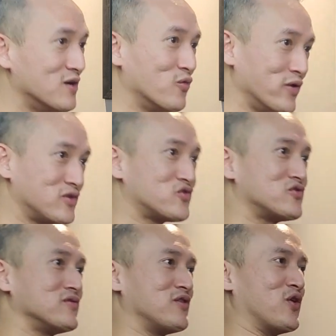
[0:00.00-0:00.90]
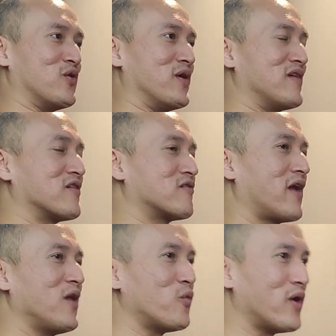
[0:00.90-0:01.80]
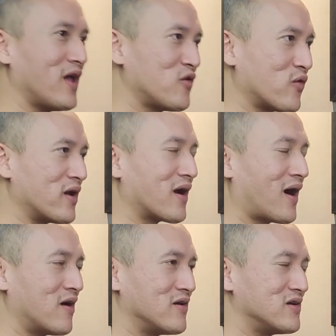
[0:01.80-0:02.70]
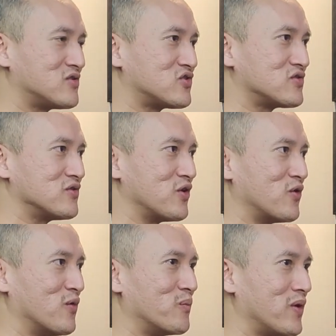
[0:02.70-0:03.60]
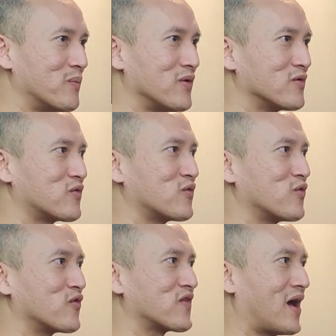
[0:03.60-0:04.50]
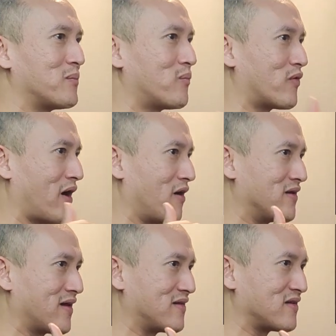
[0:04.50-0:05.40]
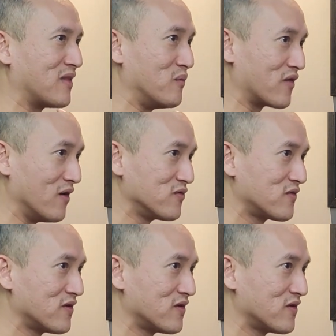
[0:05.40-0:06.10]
which is a great way to encourage people to start prioritizing themselves.